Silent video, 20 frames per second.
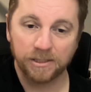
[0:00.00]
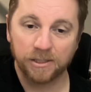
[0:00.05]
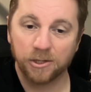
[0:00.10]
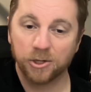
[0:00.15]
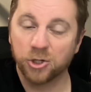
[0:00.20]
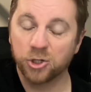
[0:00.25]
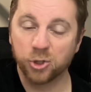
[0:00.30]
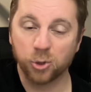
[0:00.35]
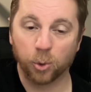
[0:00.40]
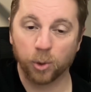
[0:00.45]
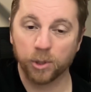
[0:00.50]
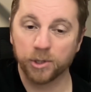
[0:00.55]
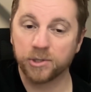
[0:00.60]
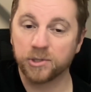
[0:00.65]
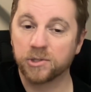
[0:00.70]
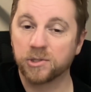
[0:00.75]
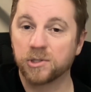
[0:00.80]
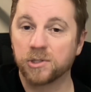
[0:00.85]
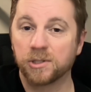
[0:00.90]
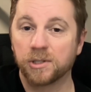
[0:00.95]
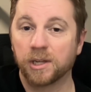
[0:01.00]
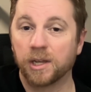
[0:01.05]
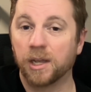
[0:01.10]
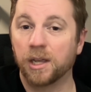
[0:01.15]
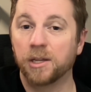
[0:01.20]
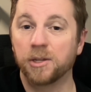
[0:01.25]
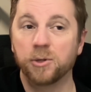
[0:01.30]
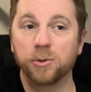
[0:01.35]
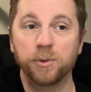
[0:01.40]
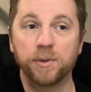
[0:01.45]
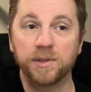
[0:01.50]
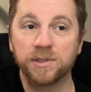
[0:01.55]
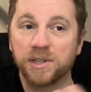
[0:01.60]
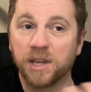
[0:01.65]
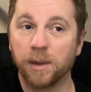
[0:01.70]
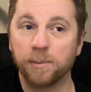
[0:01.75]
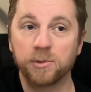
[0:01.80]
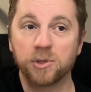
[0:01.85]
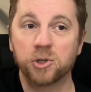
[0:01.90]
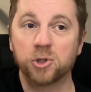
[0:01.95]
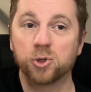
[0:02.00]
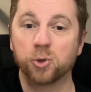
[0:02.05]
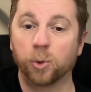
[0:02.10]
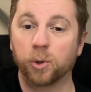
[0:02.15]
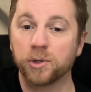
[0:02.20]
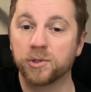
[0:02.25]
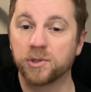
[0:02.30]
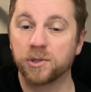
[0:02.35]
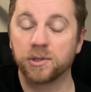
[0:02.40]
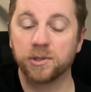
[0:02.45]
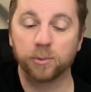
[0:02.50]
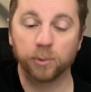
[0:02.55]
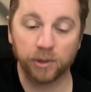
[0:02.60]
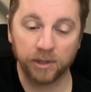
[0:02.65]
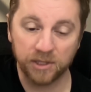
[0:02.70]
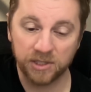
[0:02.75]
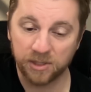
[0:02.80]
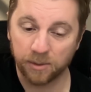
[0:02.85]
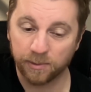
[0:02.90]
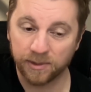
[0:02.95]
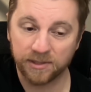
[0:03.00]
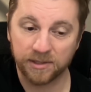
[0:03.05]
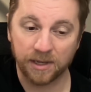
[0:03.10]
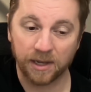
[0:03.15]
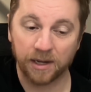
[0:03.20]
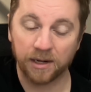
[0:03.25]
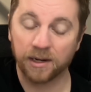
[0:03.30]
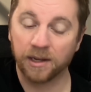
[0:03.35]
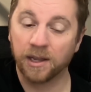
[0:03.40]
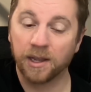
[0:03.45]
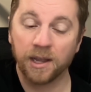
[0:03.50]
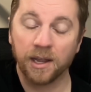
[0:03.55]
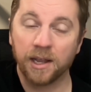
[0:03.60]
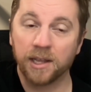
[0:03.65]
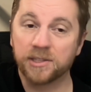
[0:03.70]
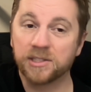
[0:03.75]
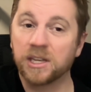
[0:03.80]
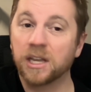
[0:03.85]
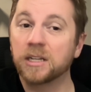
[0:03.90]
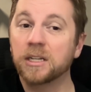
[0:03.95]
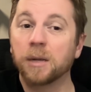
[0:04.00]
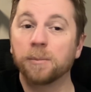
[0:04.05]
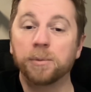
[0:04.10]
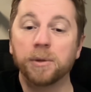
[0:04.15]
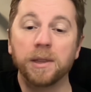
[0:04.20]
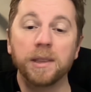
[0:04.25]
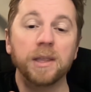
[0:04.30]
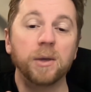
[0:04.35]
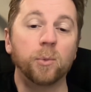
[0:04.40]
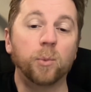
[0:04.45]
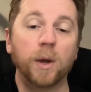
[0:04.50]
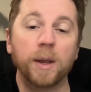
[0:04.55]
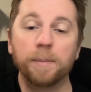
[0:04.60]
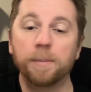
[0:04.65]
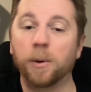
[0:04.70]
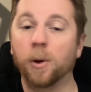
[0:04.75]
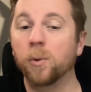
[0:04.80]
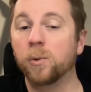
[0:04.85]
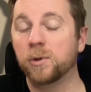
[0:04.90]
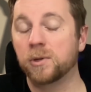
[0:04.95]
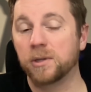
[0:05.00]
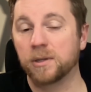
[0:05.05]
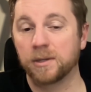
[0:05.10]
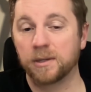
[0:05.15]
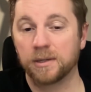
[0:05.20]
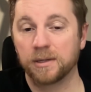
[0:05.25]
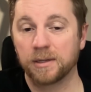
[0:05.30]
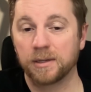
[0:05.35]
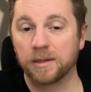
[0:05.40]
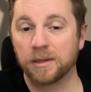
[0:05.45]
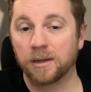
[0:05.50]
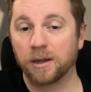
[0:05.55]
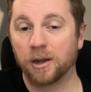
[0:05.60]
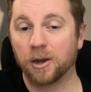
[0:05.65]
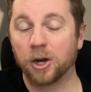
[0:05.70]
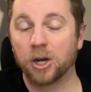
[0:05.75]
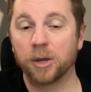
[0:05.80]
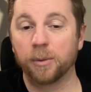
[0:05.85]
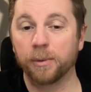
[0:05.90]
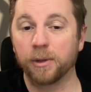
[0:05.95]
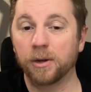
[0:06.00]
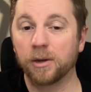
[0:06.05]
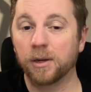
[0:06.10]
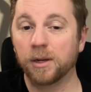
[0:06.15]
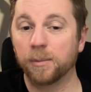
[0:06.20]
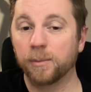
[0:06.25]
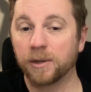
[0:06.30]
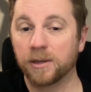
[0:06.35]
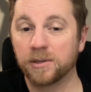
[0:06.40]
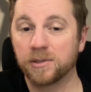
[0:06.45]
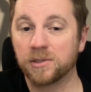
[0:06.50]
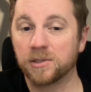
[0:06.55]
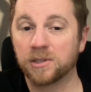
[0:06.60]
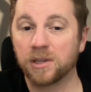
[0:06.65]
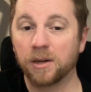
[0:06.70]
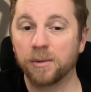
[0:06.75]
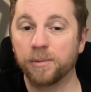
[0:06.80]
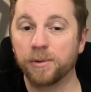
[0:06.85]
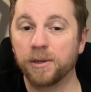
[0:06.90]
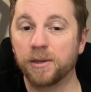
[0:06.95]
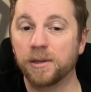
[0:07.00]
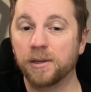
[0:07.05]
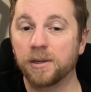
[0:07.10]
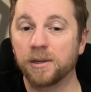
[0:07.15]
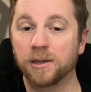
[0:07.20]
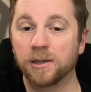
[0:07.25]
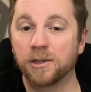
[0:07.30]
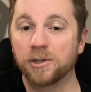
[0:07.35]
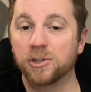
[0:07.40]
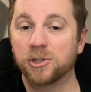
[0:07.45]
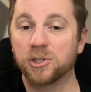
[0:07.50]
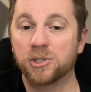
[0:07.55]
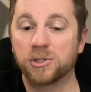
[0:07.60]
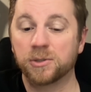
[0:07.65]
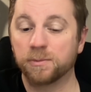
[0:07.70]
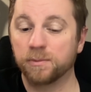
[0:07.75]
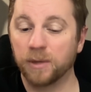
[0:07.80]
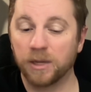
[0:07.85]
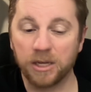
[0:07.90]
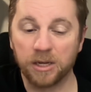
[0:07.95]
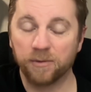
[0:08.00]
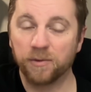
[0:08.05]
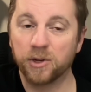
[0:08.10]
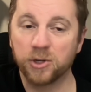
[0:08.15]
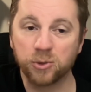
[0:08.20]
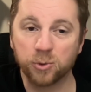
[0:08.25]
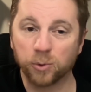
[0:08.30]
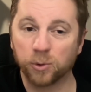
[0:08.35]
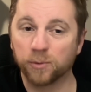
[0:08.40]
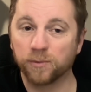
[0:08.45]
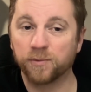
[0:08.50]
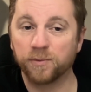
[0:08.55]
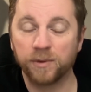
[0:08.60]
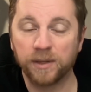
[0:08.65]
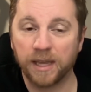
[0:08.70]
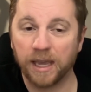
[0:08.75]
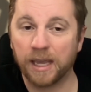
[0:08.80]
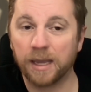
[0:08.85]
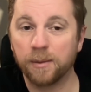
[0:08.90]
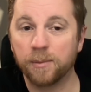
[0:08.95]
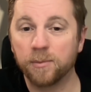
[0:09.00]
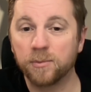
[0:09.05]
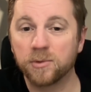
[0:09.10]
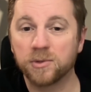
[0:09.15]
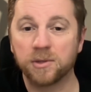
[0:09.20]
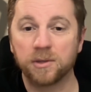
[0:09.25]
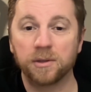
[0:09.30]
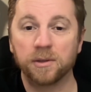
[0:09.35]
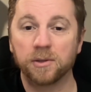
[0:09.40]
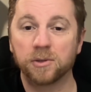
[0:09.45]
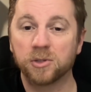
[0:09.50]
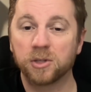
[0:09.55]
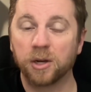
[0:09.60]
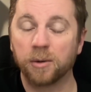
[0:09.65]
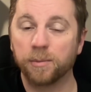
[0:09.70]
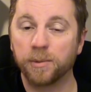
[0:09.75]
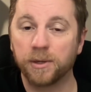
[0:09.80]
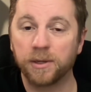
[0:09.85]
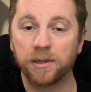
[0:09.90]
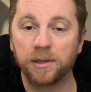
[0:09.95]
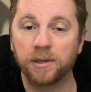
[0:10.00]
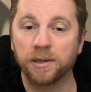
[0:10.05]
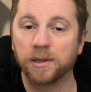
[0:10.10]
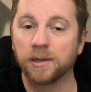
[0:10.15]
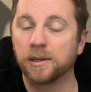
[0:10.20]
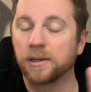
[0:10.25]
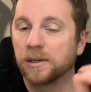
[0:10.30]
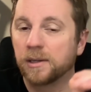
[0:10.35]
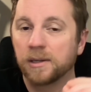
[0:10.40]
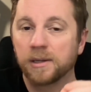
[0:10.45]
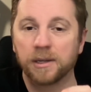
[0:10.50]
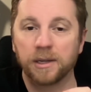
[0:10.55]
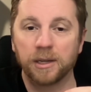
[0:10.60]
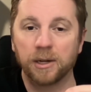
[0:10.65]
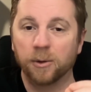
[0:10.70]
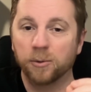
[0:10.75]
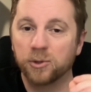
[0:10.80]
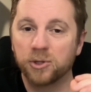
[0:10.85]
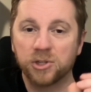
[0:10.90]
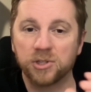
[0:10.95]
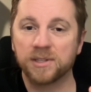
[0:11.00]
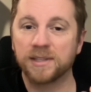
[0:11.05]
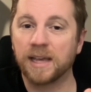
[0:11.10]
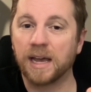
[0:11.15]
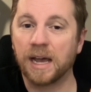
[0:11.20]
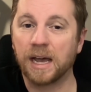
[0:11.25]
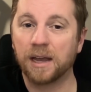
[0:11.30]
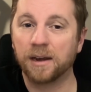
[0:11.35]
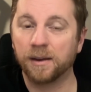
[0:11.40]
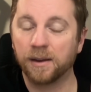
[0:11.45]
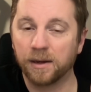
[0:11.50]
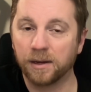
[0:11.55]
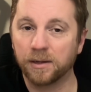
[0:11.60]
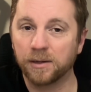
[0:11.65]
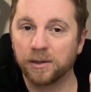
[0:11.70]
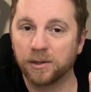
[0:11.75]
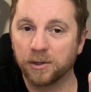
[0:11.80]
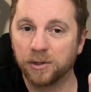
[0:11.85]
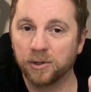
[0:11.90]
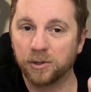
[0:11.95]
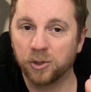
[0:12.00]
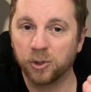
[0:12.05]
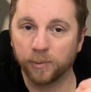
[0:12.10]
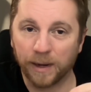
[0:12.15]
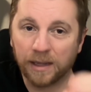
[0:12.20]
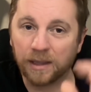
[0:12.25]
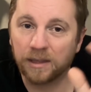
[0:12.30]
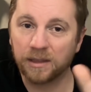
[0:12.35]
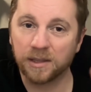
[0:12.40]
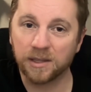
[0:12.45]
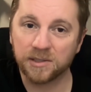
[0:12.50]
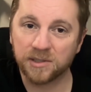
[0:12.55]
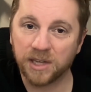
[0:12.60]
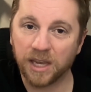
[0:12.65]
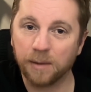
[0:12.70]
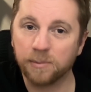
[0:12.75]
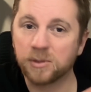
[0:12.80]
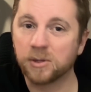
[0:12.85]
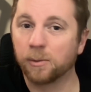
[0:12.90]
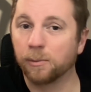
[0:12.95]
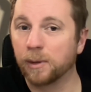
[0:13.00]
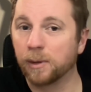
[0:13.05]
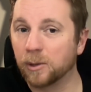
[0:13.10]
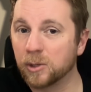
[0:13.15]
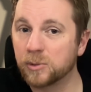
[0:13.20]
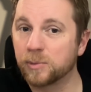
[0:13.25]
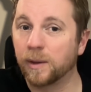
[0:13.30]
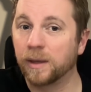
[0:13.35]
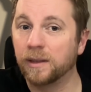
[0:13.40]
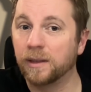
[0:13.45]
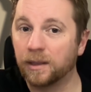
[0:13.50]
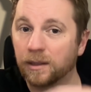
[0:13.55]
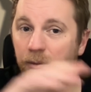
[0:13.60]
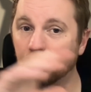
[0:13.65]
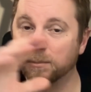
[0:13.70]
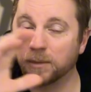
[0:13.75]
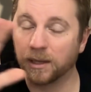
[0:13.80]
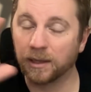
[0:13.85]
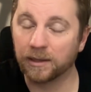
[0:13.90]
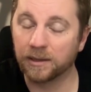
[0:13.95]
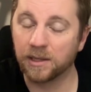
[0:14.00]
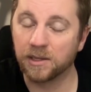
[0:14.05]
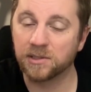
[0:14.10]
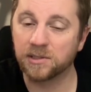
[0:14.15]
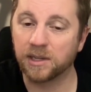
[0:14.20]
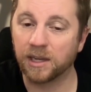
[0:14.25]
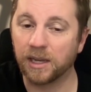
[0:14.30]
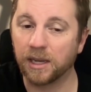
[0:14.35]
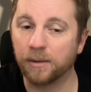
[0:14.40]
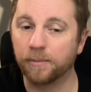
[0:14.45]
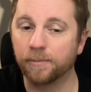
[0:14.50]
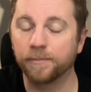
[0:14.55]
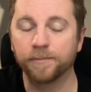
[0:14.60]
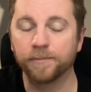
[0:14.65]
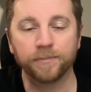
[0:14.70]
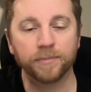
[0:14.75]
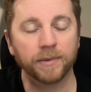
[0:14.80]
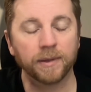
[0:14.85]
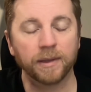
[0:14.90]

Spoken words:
shorts and do these games as shorts and release them as that, it's going to completely wipe out our community, because it's going to be just individual games, and there's going to be, you know, just that, and you might like this game, somebody else might like this game.